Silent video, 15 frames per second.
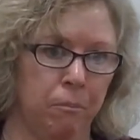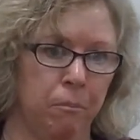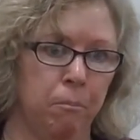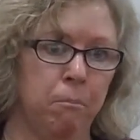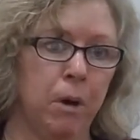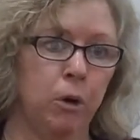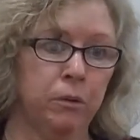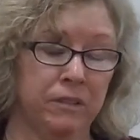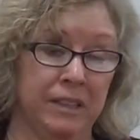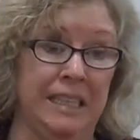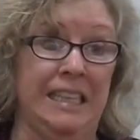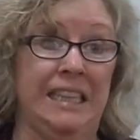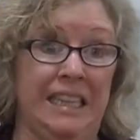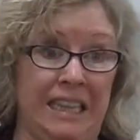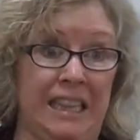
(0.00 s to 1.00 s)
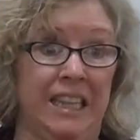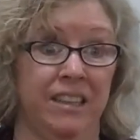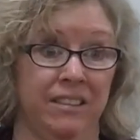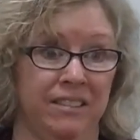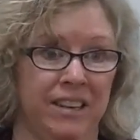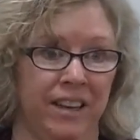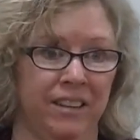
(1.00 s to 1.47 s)
mostly
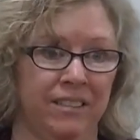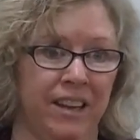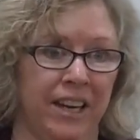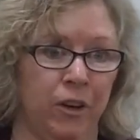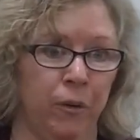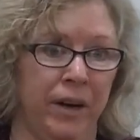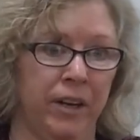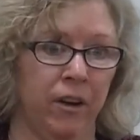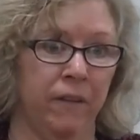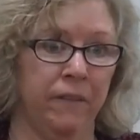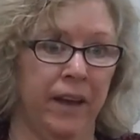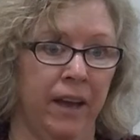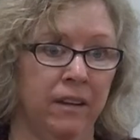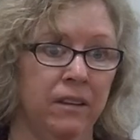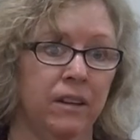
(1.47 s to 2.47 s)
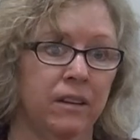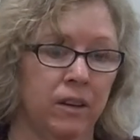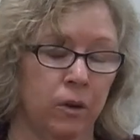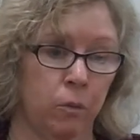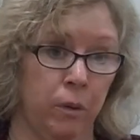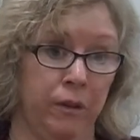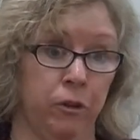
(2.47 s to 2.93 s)
these days I grade on the
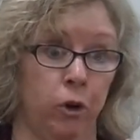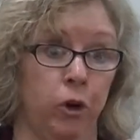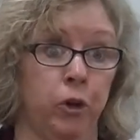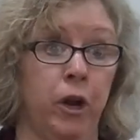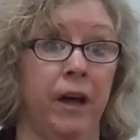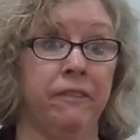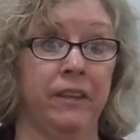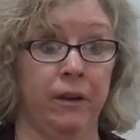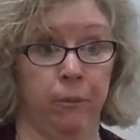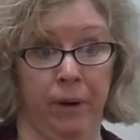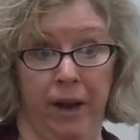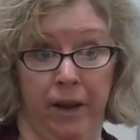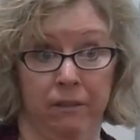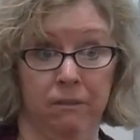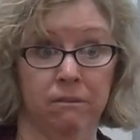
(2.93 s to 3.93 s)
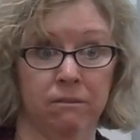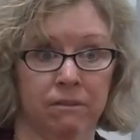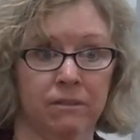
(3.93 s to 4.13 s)
whether or not they read.